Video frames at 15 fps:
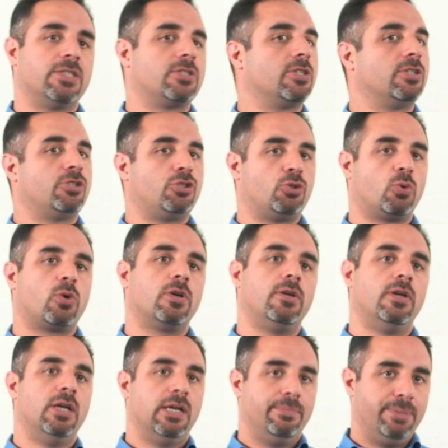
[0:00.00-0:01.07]
It's a
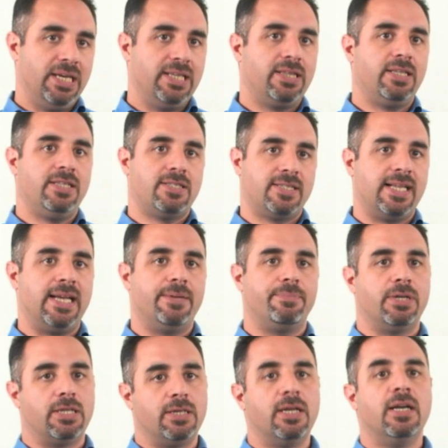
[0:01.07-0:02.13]
short, pithy
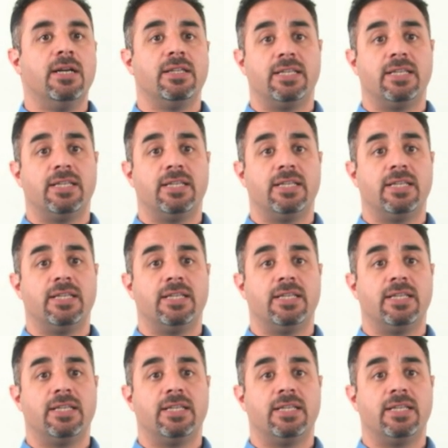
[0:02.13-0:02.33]
statement